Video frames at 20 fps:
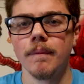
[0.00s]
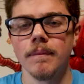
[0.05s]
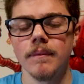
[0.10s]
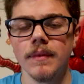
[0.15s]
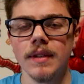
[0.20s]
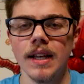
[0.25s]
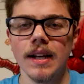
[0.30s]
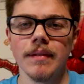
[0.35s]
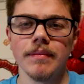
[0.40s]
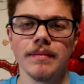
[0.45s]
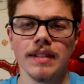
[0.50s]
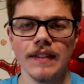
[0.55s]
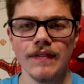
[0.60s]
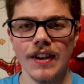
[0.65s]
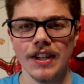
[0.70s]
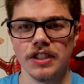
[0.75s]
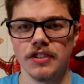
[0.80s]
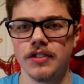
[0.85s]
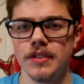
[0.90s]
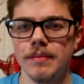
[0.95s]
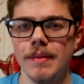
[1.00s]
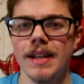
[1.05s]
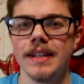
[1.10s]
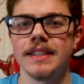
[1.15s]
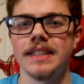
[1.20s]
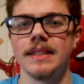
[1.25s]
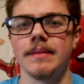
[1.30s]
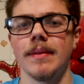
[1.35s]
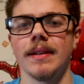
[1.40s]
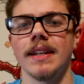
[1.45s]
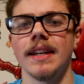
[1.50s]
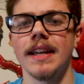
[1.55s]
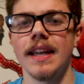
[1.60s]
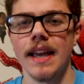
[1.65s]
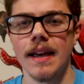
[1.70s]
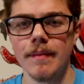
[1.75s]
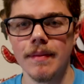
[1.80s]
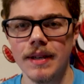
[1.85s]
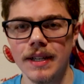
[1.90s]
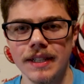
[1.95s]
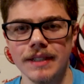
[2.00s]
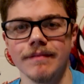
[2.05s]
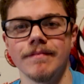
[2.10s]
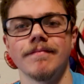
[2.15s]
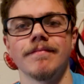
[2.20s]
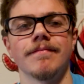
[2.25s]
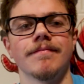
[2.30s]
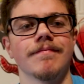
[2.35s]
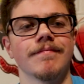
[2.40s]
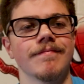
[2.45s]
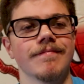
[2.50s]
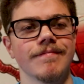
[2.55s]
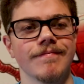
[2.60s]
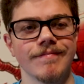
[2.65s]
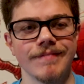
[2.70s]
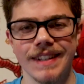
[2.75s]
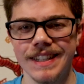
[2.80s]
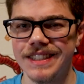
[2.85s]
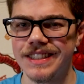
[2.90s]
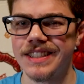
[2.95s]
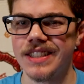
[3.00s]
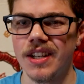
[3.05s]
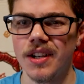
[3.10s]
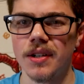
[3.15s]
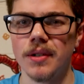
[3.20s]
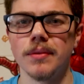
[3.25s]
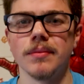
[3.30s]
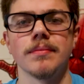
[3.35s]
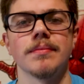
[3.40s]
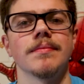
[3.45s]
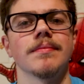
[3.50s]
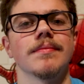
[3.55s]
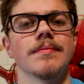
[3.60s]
Yeah, live-action remake seemed like a gimmick, and so,